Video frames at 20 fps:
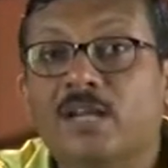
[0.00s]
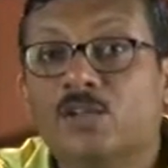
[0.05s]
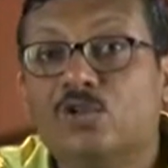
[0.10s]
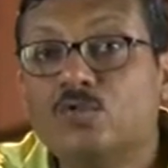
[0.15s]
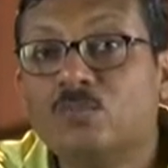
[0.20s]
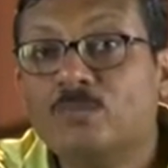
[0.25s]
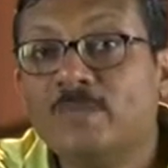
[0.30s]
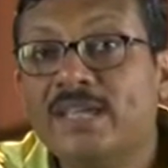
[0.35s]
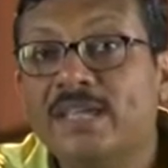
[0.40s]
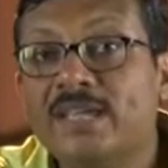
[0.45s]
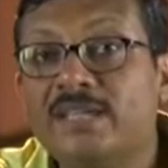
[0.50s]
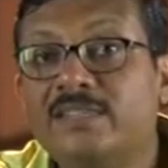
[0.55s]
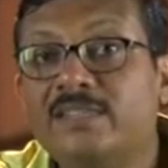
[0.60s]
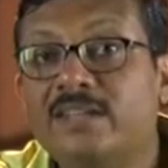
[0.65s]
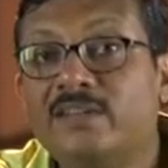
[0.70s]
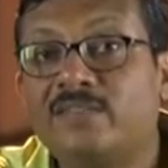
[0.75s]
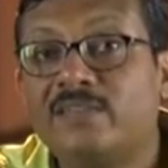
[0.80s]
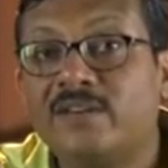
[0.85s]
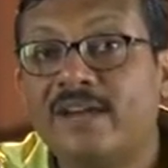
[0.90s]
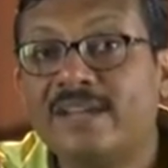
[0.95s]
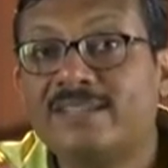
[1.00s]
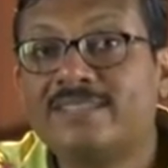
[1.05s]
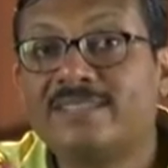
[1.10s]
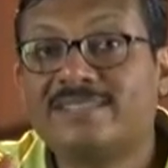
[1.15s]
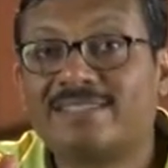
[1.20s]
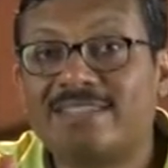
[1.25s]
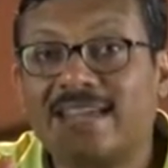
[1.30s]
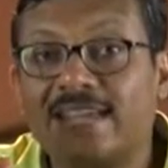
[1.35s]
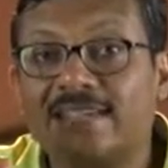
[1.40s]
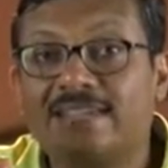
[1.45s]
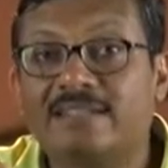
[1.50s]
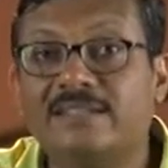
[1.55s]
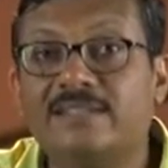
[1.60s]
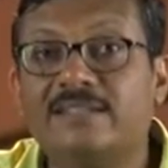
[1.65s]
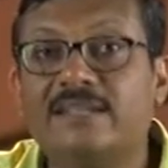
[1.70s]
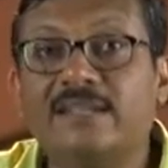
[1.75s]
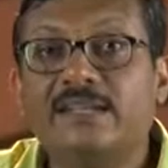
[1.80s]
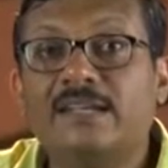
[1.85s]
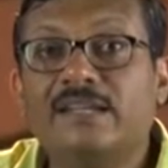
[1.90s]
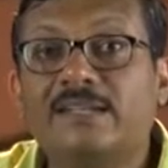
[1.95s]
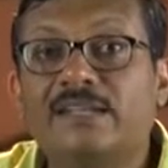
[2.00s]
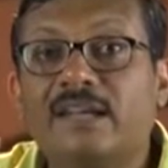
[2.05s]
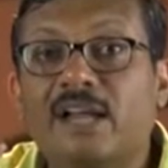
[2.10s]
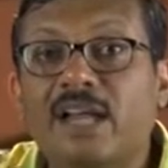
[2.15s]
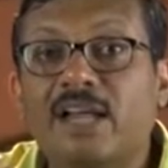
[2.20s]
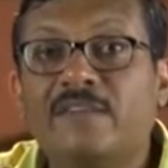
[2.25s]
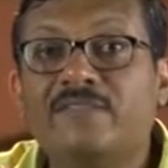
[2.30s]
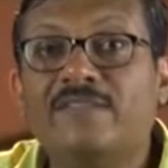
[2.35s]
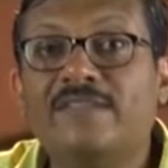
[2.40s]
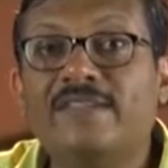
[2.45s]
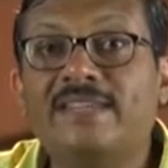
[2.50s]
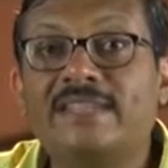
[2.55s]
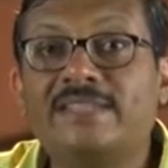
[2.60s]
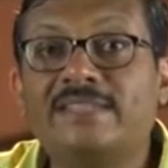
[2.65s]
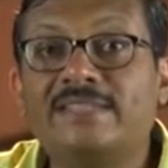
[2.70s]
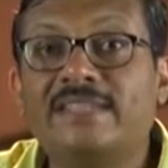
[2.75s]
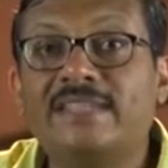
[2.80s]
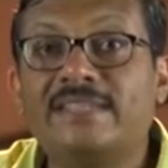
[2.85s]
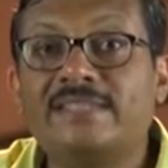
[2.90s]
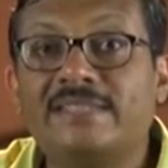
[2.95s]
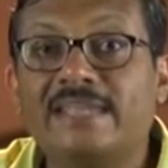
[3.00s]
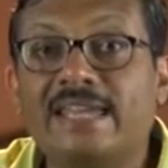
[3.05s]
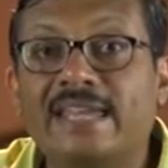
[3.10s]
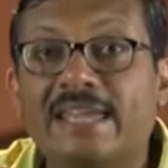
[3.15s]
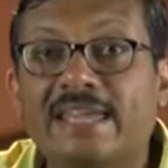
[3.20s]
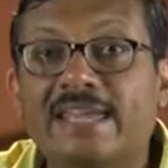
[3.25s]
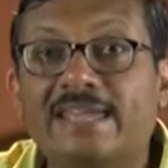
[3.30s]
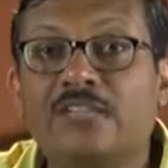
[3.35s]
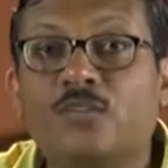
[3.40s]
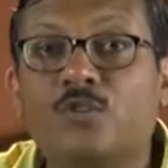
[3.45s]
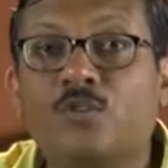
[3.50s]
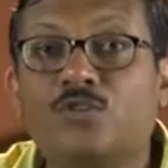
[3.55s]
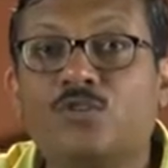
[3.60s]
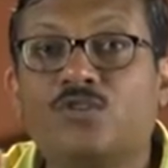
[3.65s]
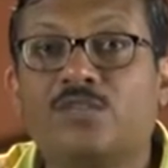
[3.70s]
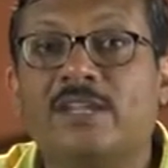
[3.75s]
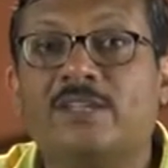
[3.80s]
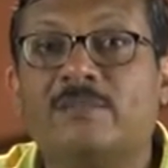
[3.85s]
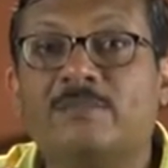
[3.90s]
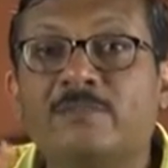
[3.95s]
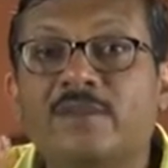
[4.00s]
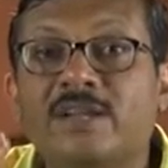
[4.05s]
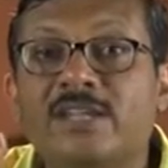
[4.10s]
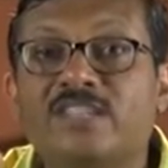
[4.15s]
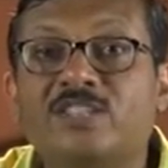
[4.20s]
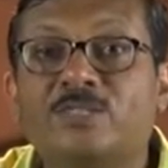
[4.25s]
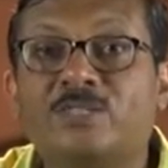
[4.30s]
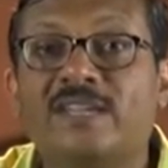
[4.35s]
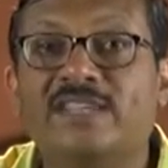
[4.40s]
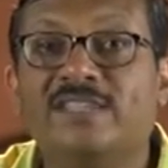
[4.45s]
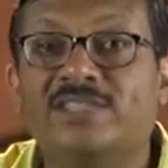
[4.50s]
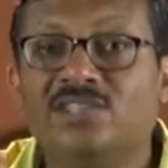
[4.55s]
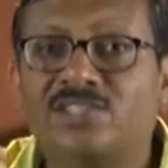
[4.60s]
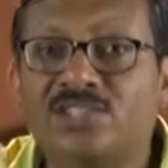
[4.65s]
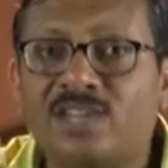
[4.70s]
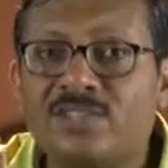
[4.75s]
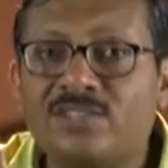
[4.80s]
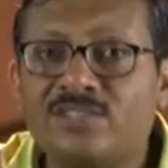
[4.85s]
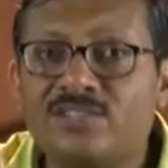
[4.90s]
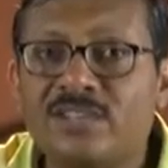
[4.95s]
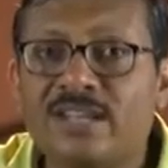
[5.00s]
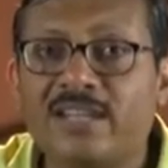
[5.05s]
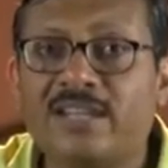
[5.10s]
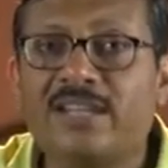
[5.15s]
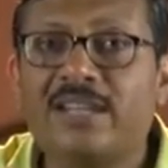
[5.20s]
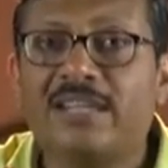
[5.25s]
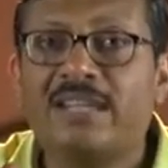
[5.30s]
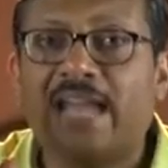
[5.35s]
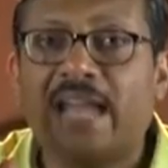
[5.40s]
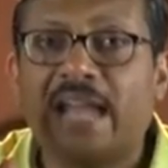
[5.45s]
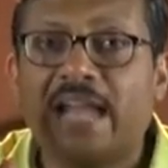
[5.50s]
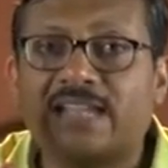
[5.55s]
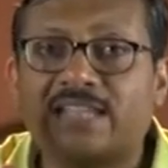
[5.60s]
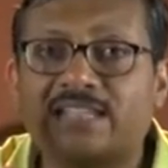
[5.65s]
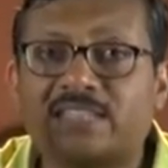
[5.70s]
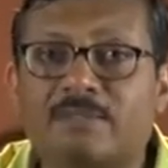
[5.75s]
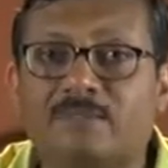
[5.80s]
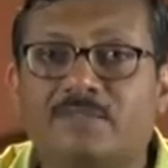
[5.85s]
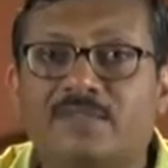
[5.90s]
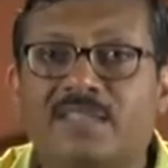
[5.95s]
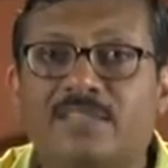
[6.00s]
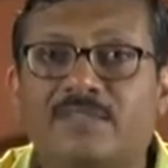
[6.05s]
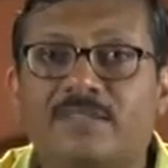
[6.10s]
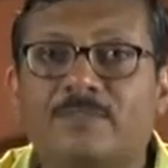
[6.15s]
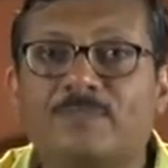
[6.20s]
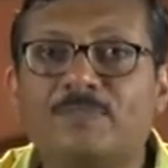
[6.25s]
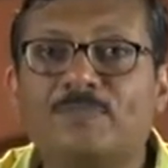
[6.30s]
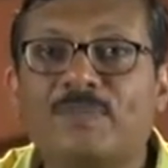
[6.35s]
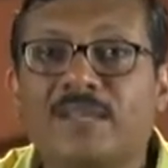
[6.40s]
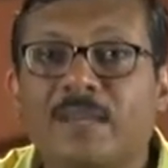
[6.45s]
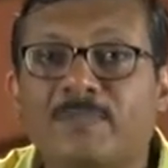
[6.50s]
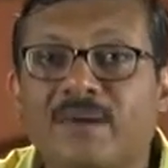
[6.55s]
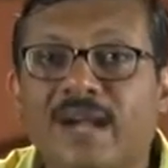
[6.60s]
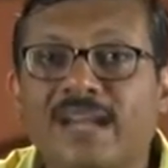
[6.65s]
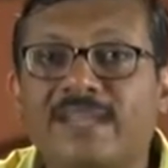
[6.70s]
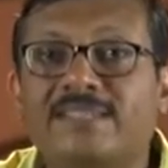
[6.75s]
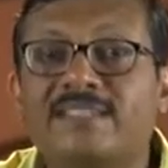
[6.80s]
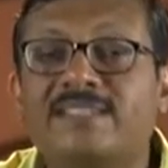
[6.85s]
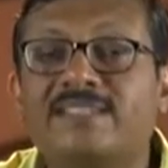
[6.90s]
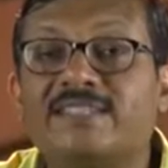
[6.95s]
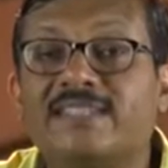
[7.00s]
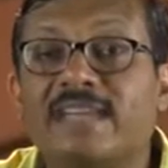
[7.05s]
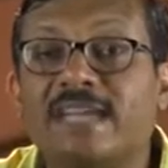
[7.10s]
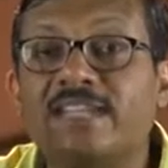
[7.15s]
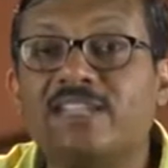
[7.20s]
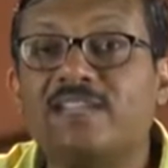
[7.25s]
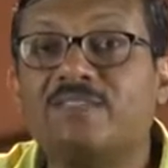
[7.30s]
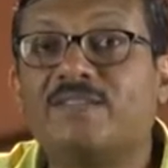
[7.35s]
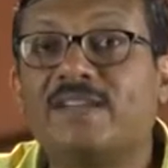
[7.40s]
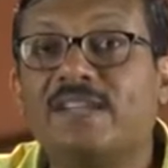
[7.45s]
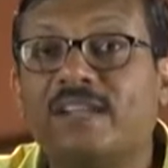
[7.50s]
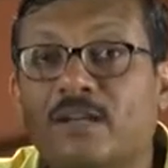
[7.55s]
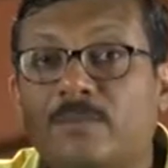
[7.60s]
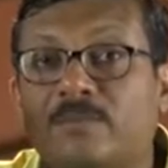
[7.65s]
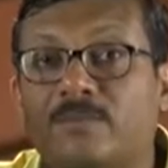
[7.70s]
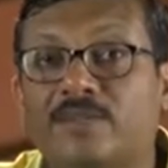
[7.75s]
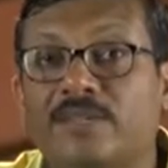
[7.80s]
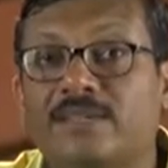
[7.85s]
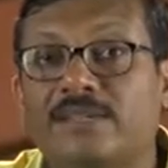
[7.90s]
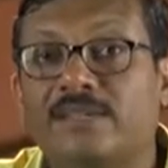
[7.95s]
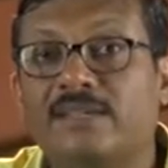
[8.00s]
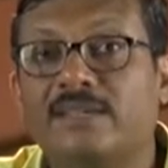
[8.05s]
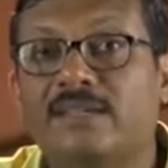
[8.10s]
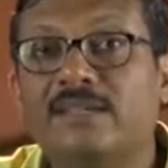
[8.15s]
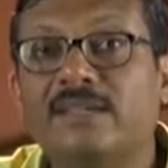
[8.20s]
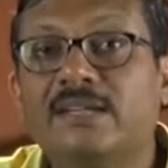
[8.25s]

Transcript: To meet the Fire standard, the evidences in question must be generally accepted by the scientific community.